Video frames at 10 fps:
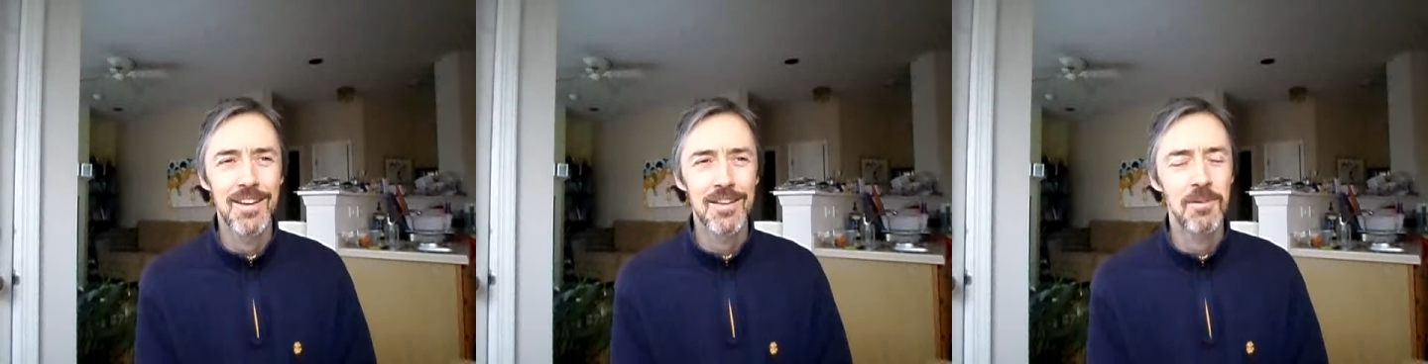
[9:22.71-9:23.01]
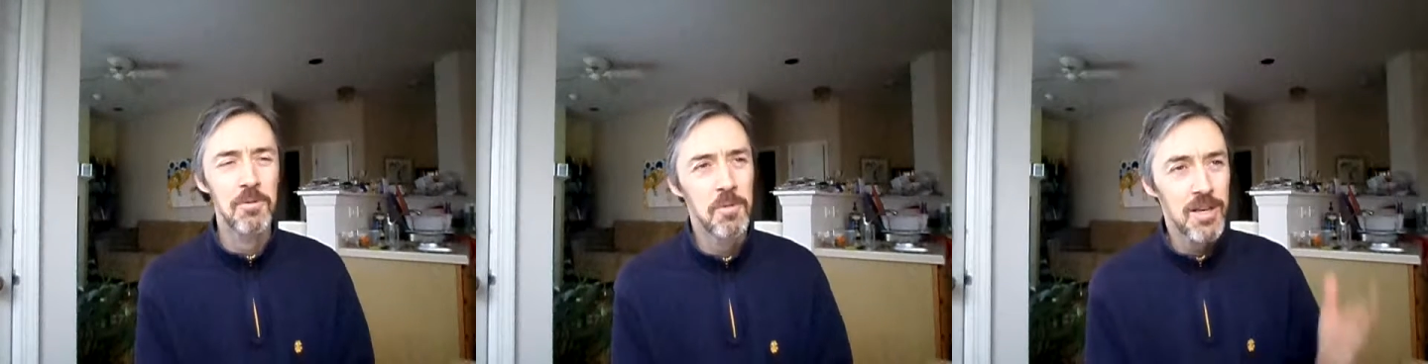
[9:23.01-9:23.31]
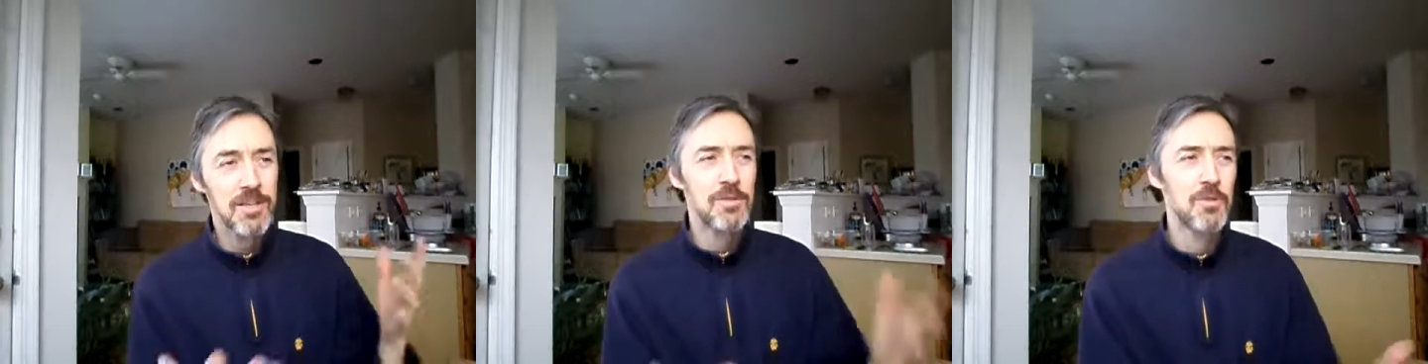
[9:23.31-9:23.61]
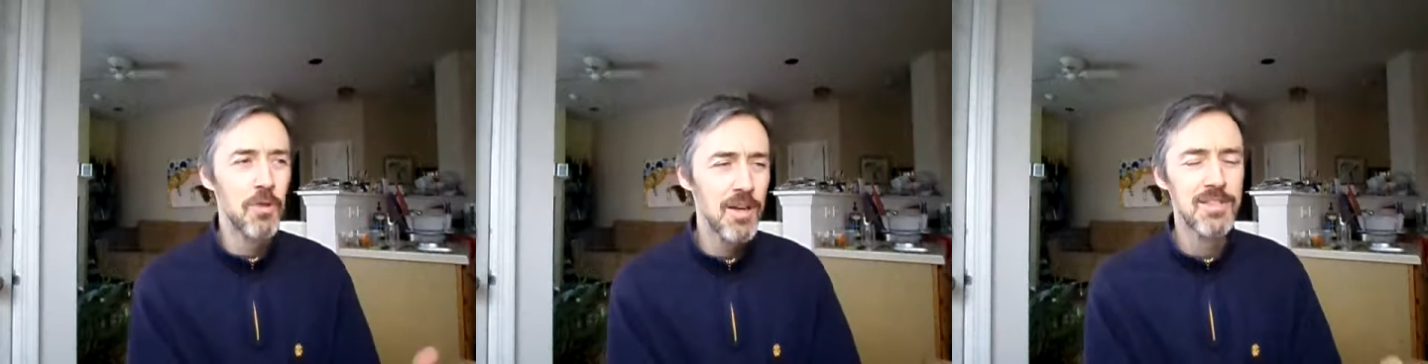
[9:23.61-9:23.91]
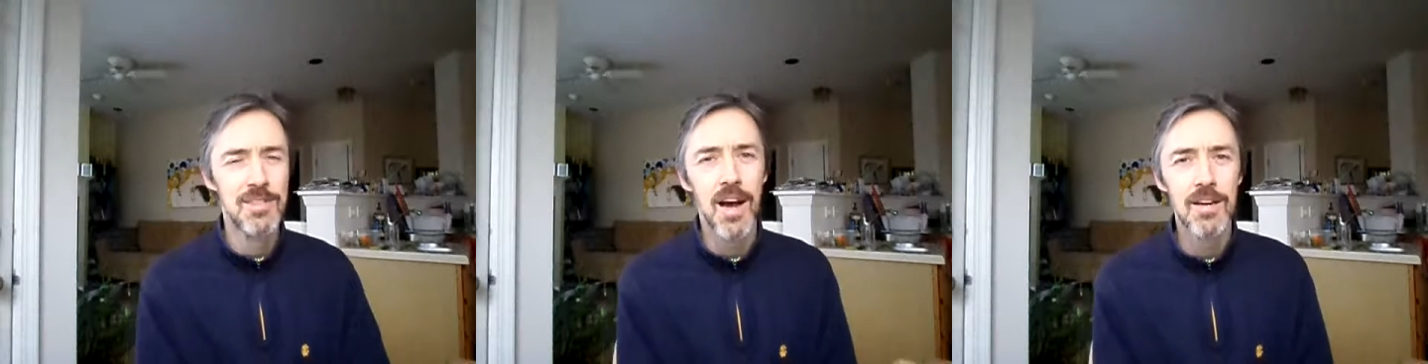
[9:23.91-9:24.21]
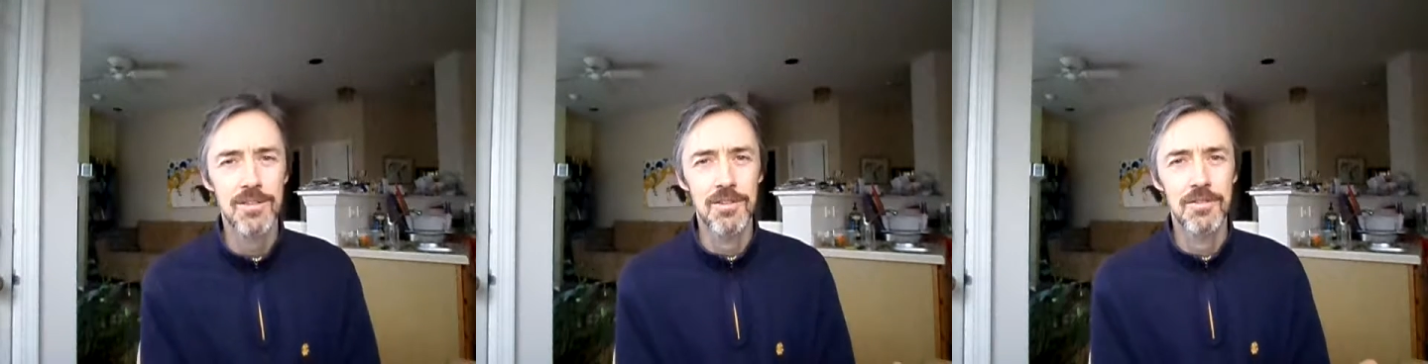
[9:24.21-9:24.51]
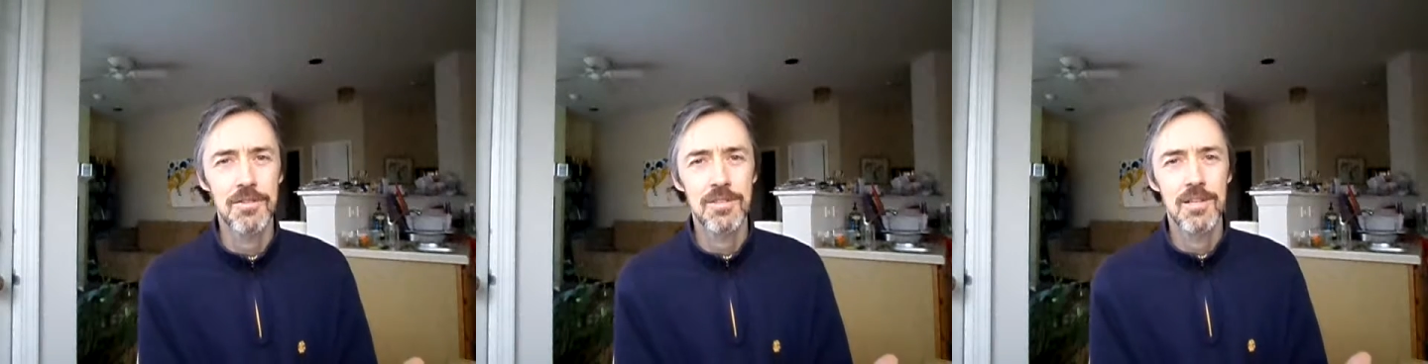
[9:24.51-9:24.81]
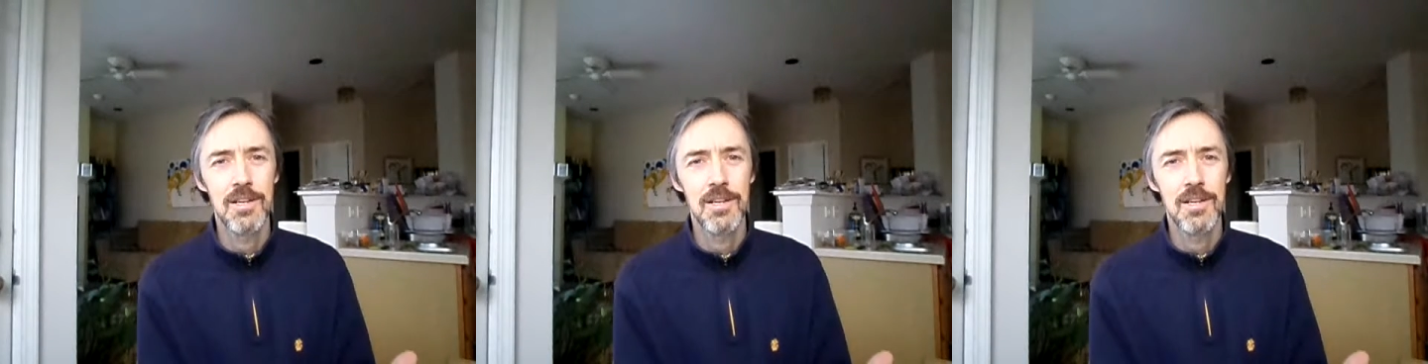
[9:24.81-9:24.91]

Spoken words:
We want to trust doctors.